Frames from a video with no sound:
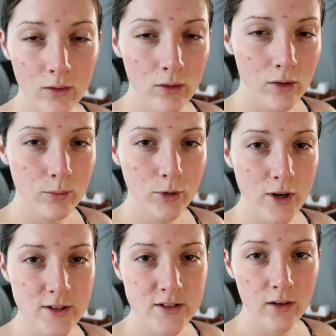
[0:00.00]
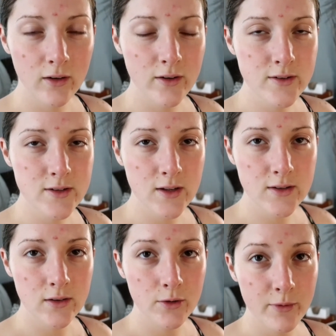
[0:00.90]
Good morning, stalkers.
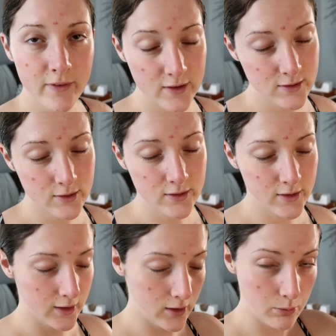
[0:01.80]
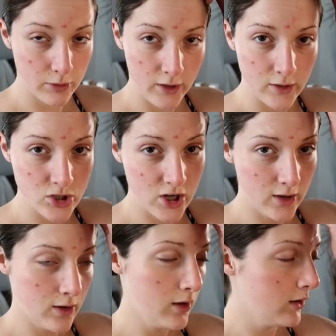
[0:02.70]
Yes, I know my face looks like complete
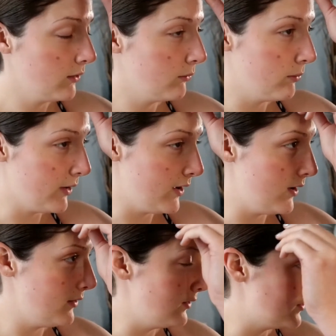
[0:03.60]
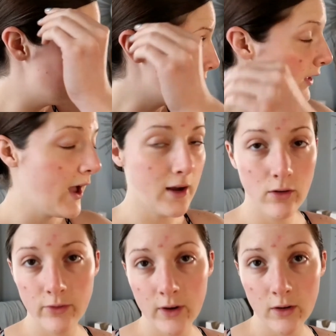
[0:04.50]
shit, but it's really
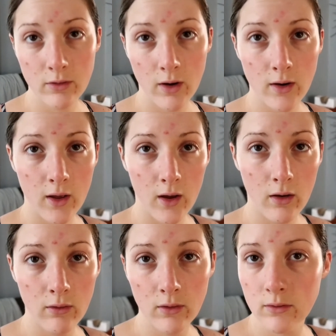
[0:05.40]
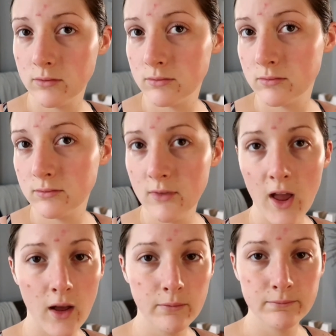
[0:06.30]
aggravated right now.
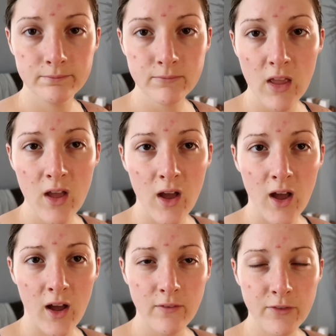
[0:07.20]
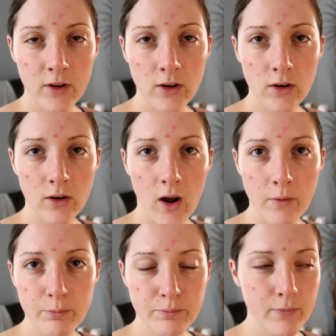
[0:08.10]
Yeah. I figure
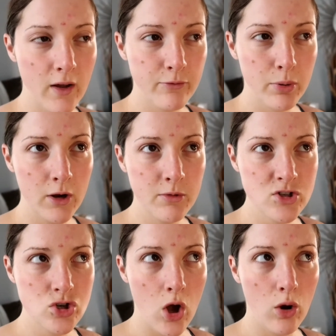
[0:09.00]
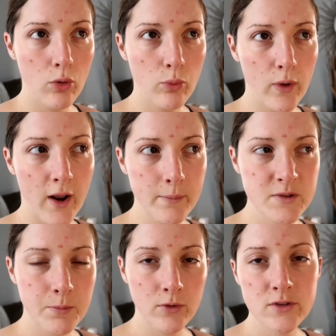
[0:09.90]
I I pretty much know when I'm
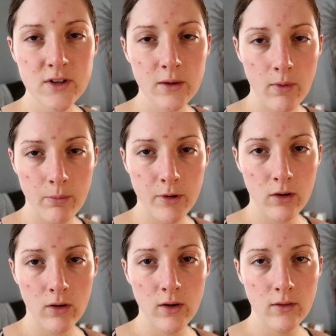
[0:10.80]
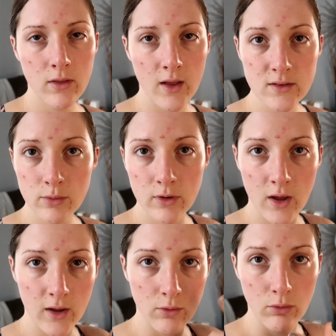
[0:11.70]
supposed to get my period, that's when
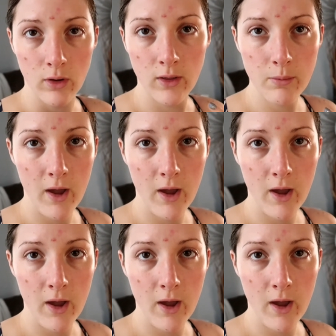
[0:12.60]
I get really